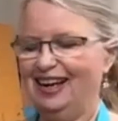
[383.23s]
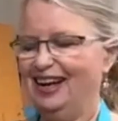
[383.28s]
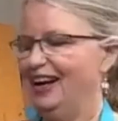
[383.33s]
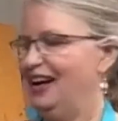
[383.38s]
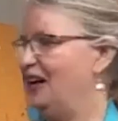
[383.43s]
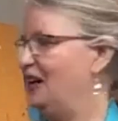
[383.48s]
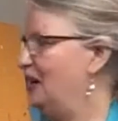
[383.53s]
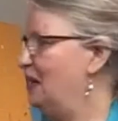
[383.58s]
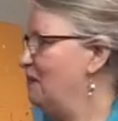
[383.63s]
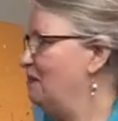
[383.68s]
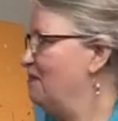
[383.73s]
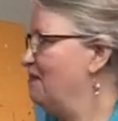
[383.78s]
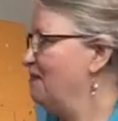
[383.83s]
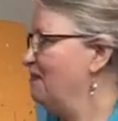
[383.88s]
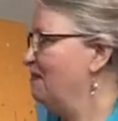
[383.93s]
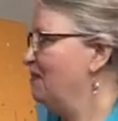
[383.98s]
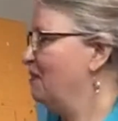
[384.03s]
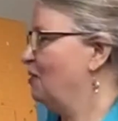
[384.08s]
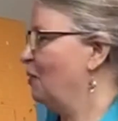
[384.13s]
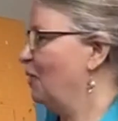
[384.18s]

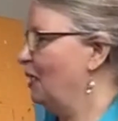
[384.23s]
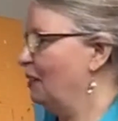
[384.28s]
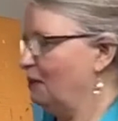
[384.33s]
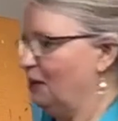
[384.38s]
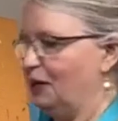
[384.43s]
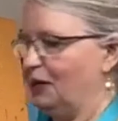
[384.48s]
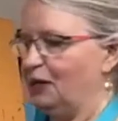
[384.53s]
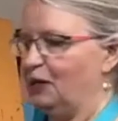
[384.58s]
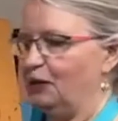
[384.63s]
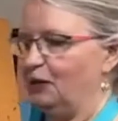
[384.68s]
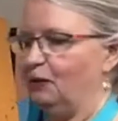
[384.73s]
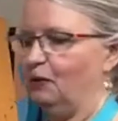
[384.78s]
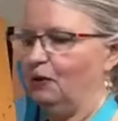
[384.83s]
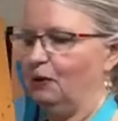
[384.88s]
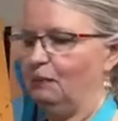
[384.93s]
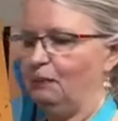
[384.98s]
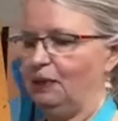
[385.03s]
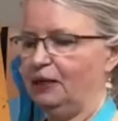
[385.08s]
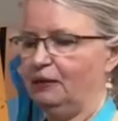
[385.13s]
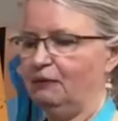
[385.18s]
So I'm going to glue a
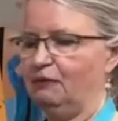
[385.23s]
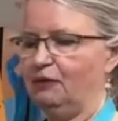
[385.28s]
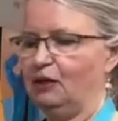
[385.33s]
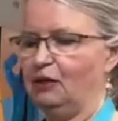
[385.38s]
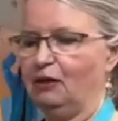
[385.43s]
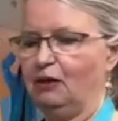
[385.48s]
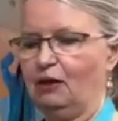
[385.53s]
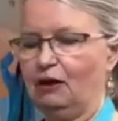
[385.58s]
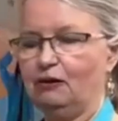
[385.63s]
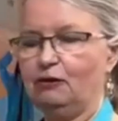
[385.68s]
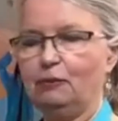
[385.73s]
bit of collage